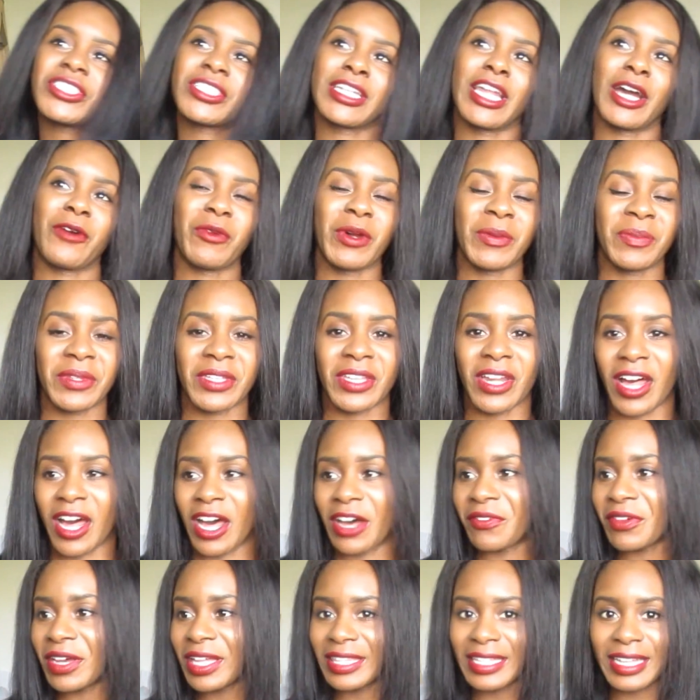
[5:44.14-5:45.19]
and I whipped it
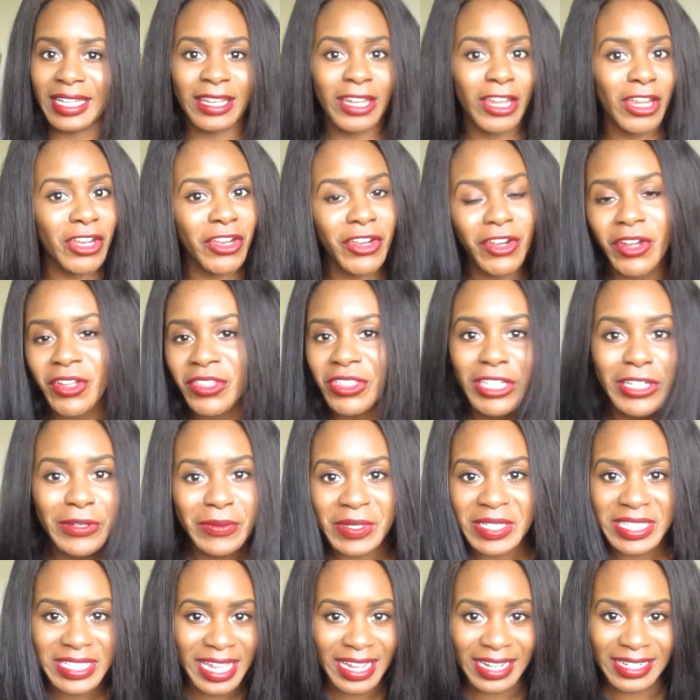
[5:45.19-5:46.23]
off, and then nothing
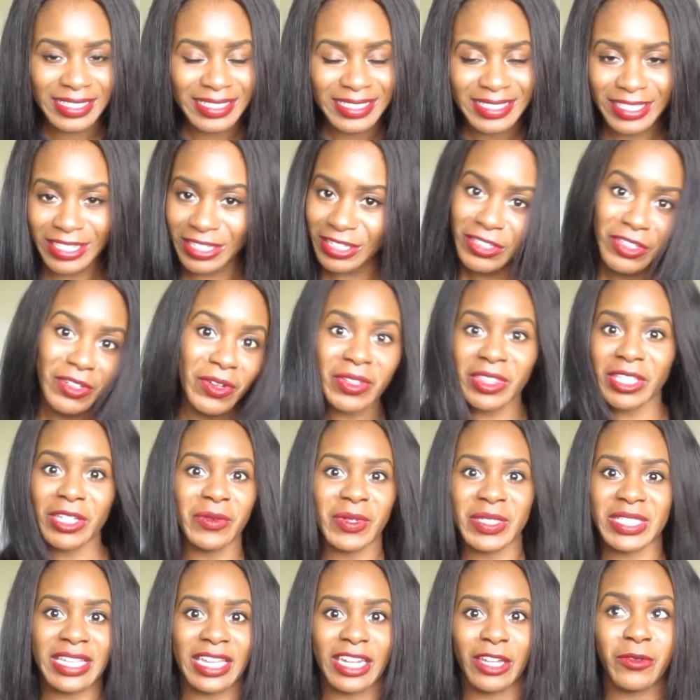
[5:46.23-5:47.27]
was said. Like, nothing
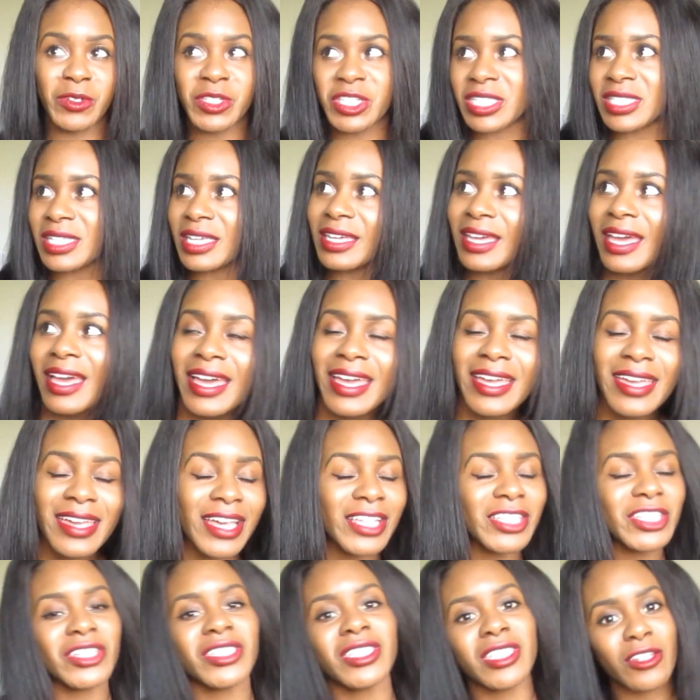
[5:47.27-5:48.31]
was said. It was just like,
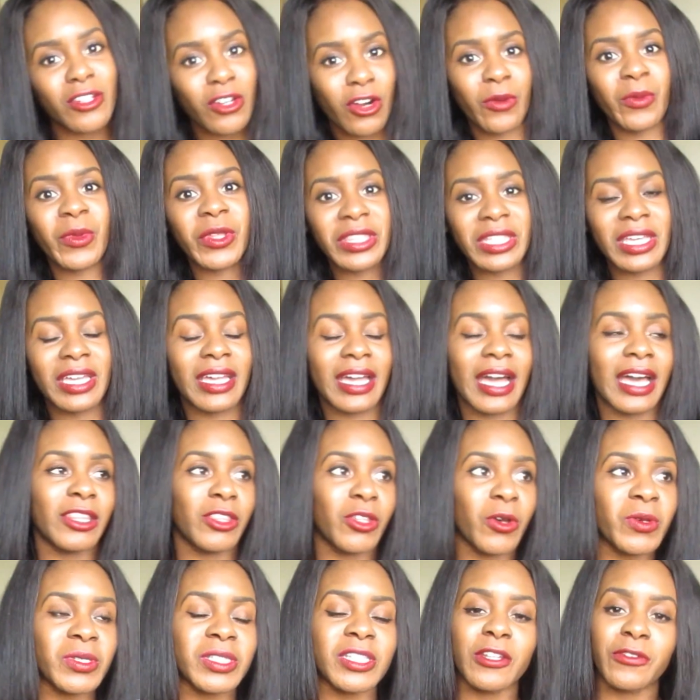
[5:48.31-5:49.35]
it's just a normal thing.
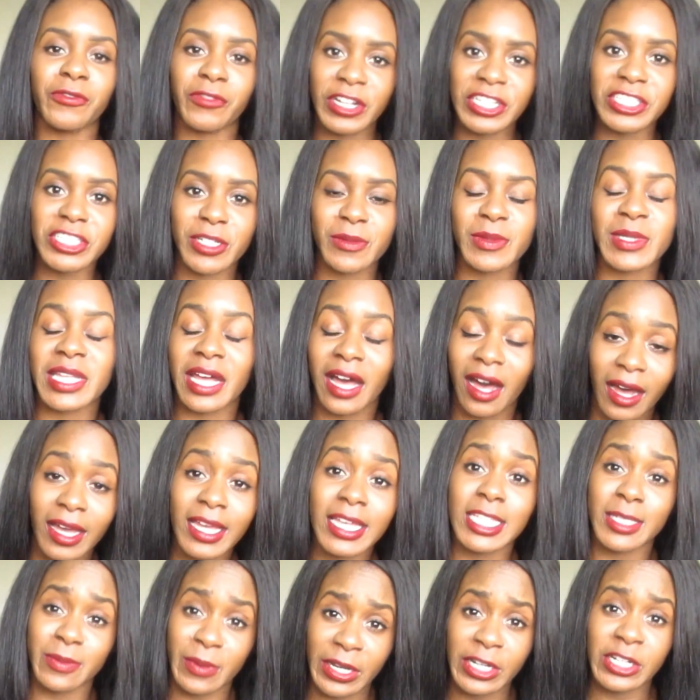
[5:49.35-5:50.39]
And those are the friendships that I
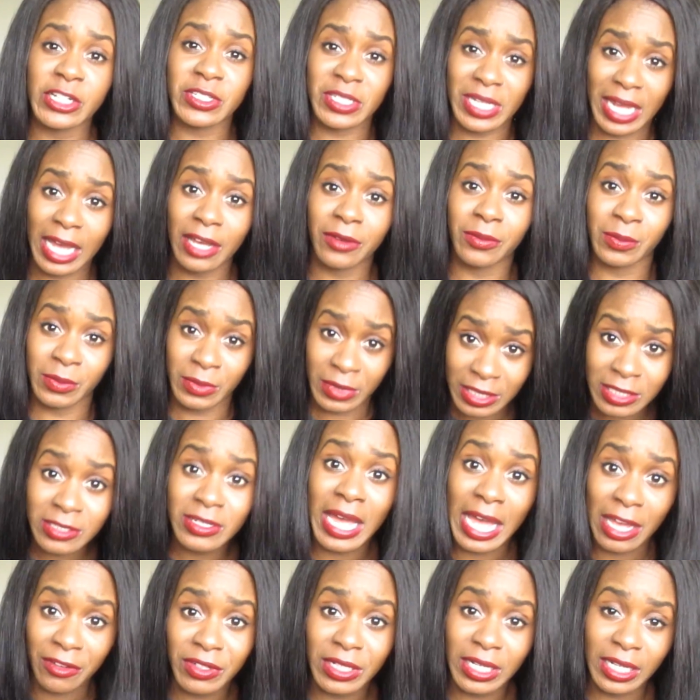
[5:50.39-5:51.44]
aspire to
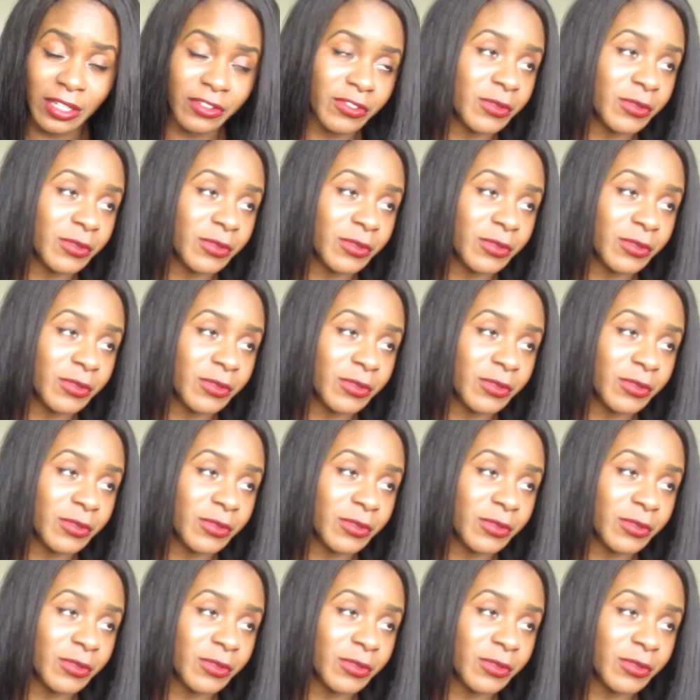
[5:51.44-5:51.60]
have in